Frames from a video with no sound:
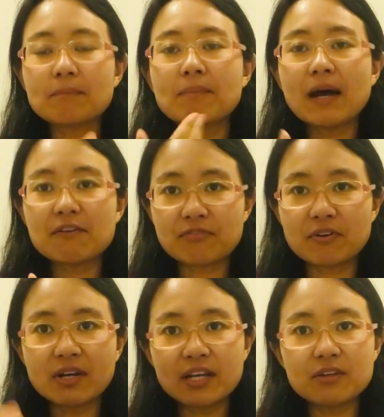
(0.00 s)
puffer,
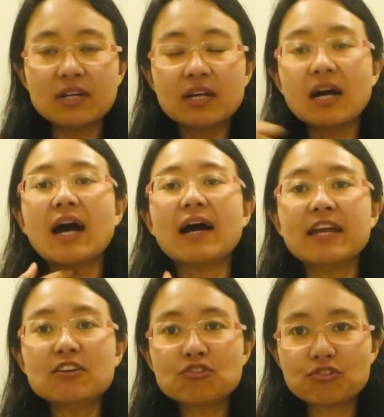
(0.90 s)
okay,
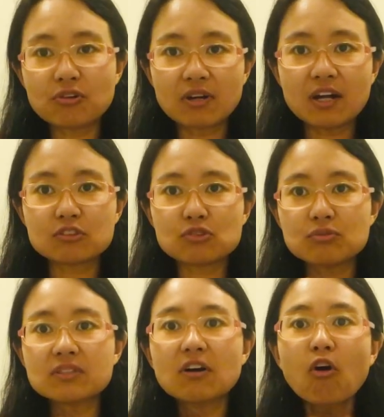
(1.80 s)
into your lungs
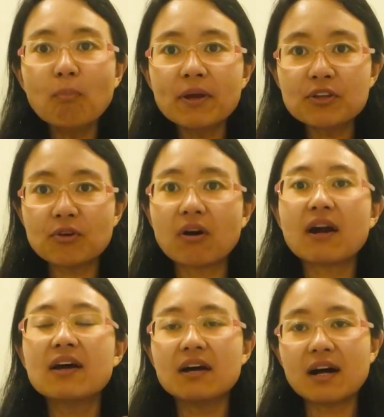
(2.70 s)
to open
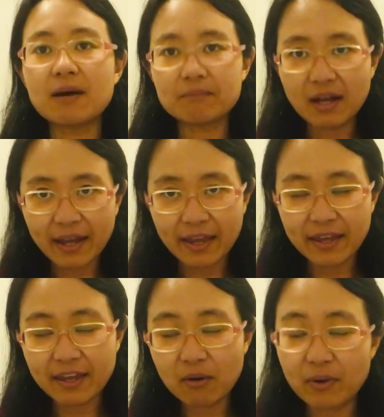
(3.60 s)
your
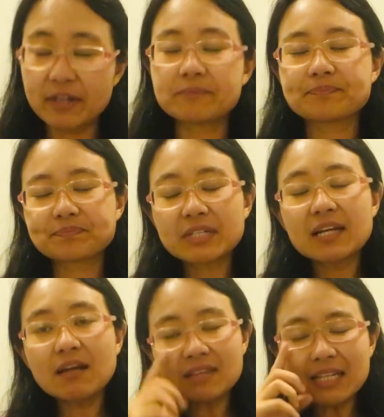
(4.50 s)
airway.
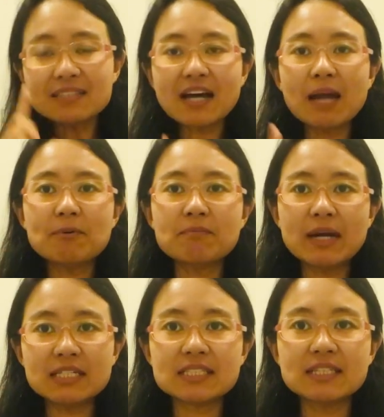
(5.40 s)
Now, another type of
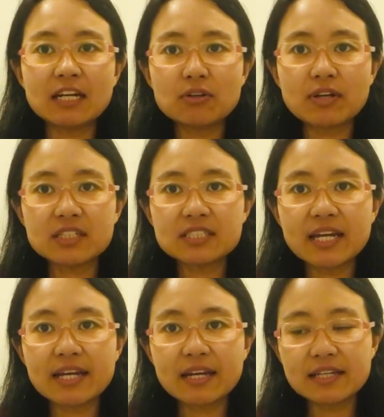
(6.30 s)
medicine that you can
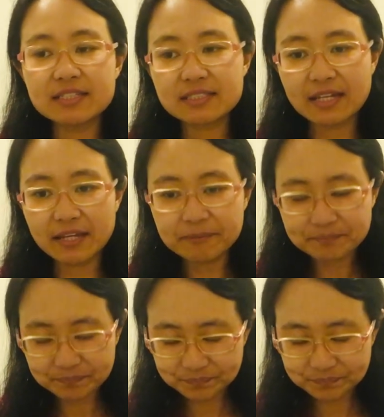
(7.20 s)
take is the